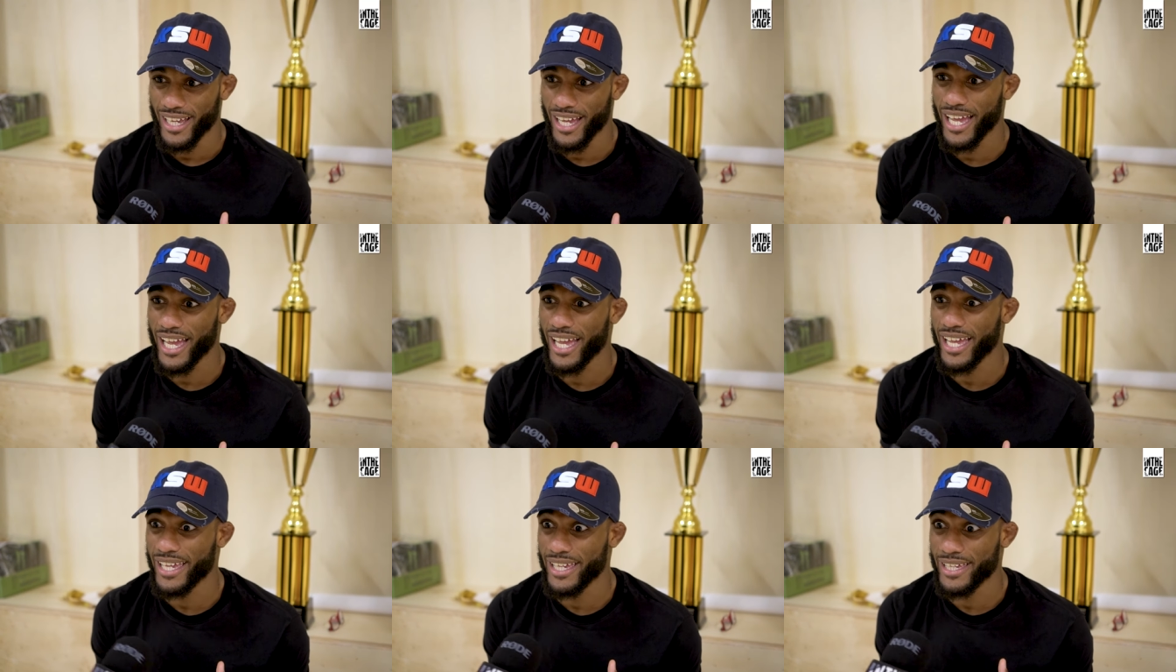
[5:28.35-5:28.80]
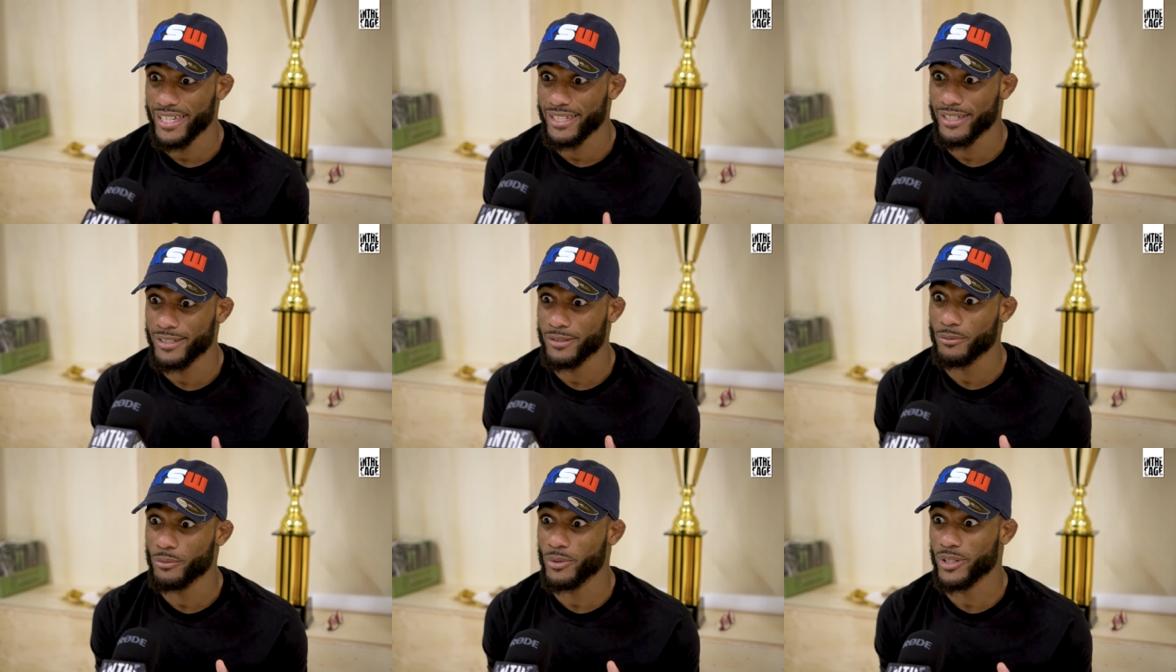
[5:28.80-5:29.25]

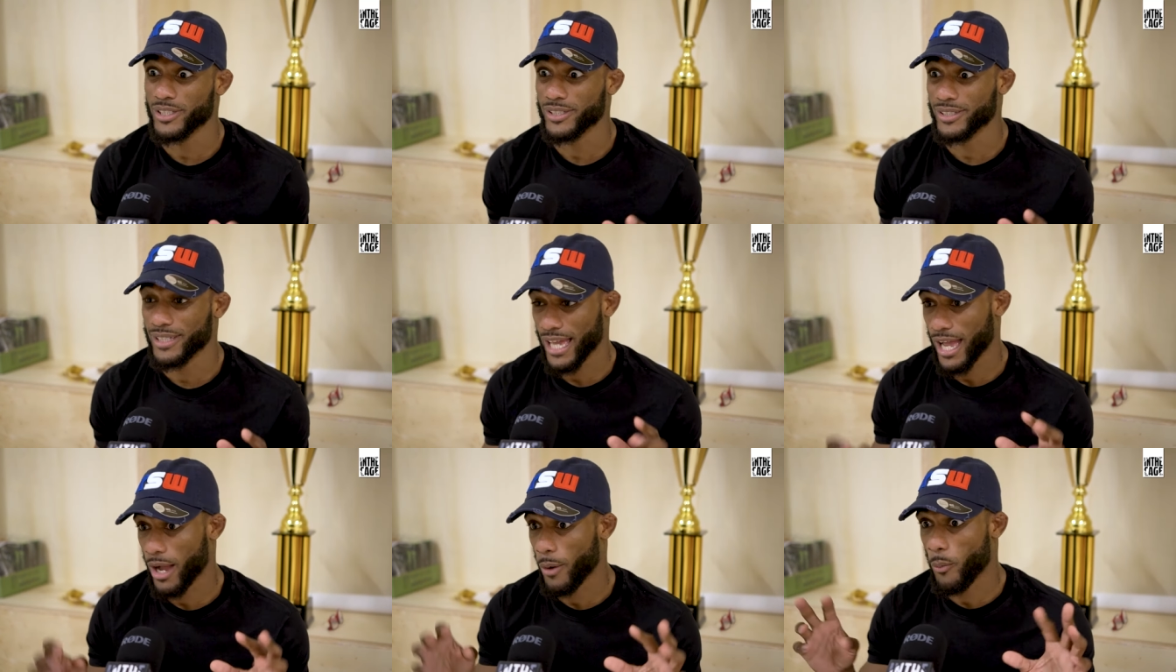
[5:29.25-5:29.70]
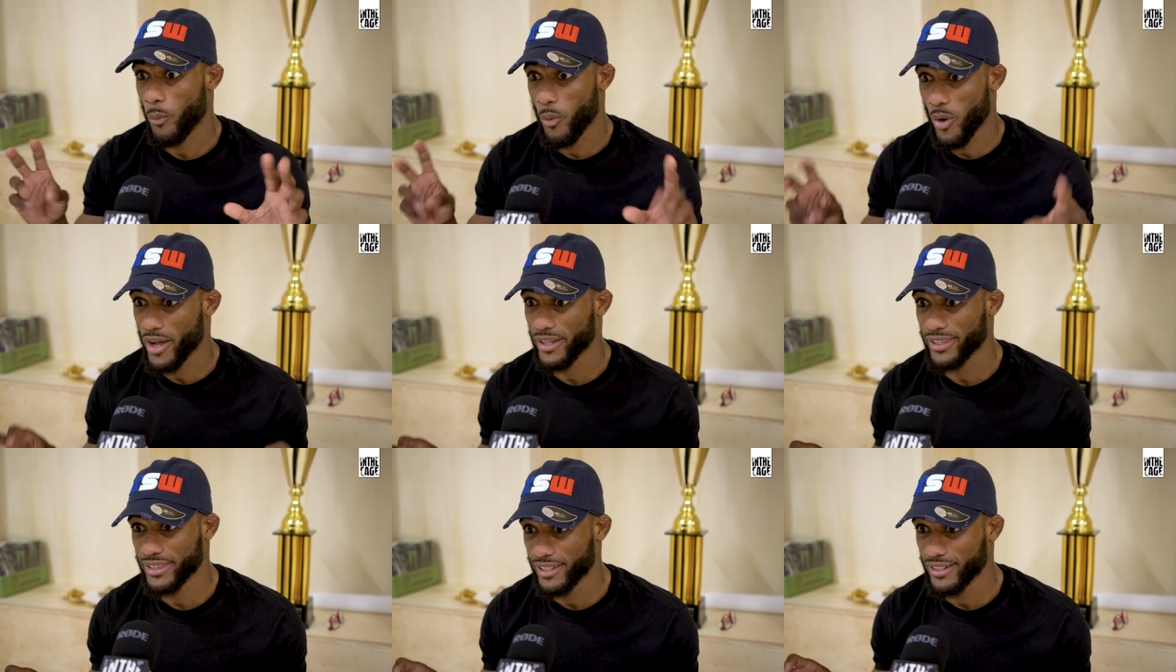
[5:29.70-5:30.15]
I was I
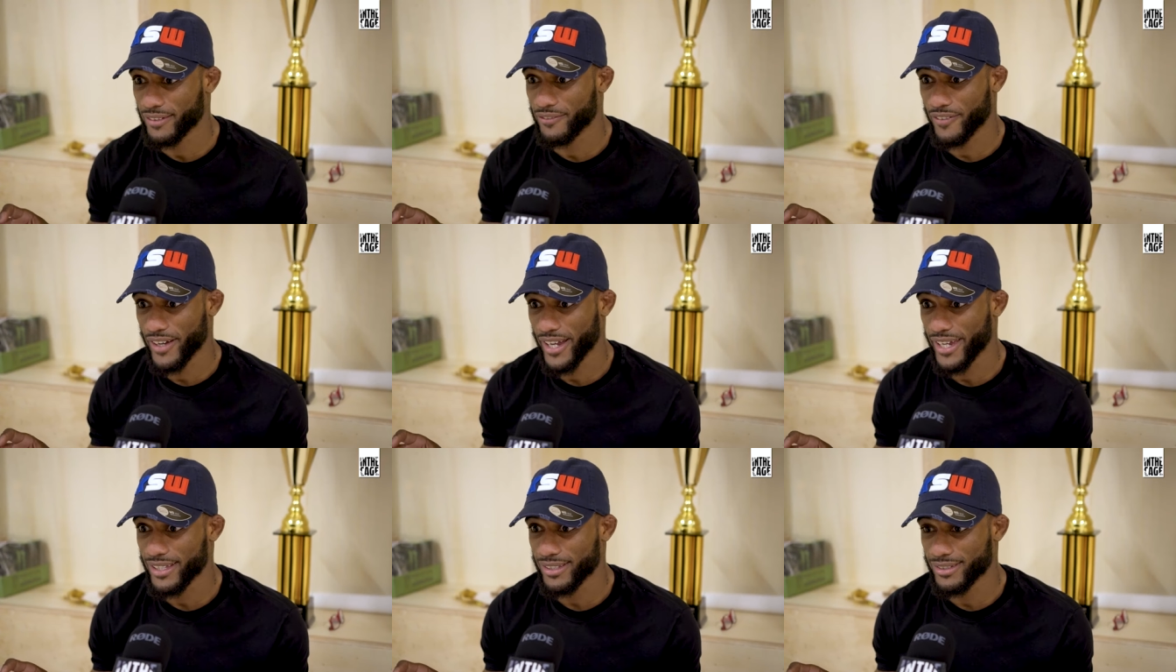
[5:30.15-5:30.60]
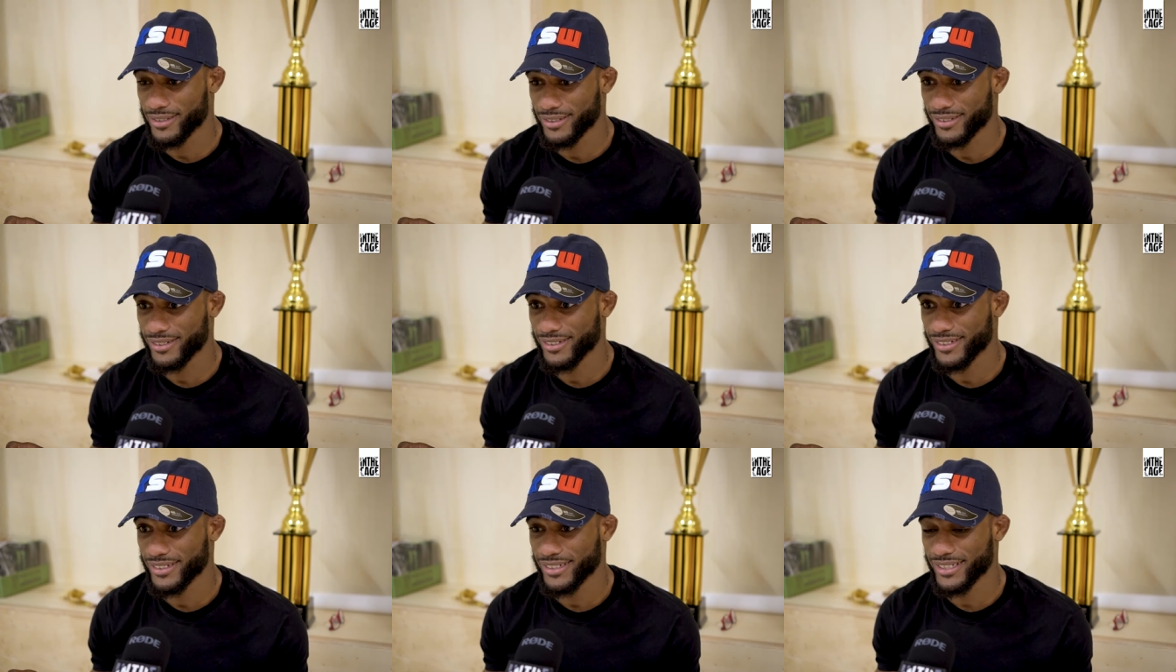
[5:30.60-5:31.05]
won the fight,
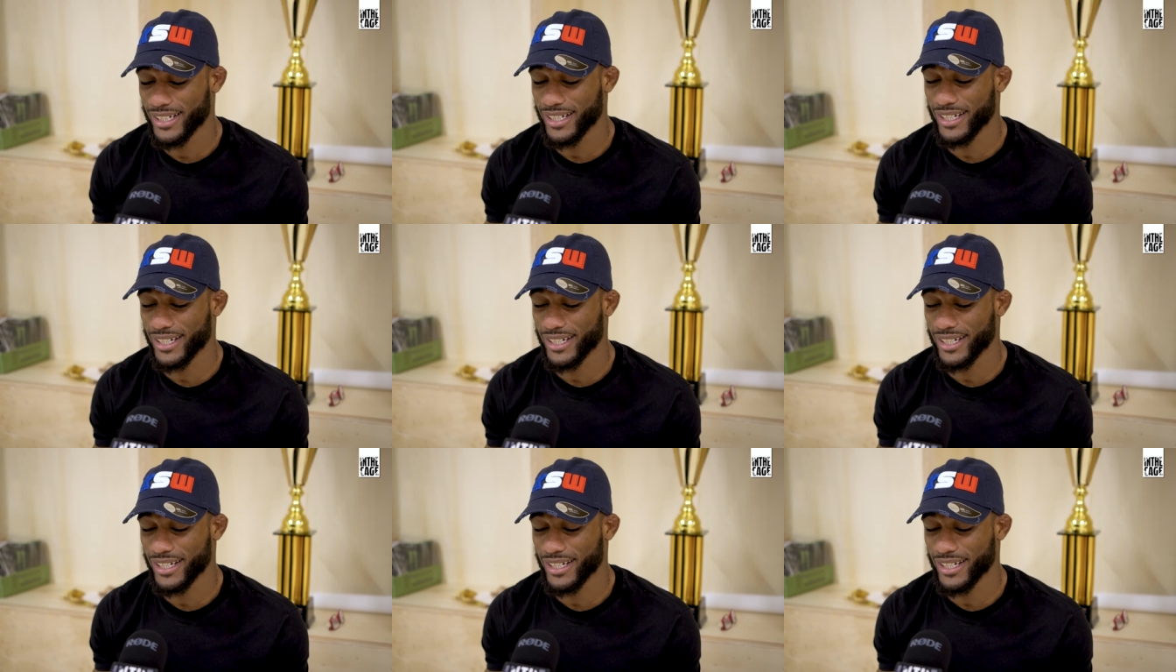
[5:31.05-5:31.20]
mm-hmm.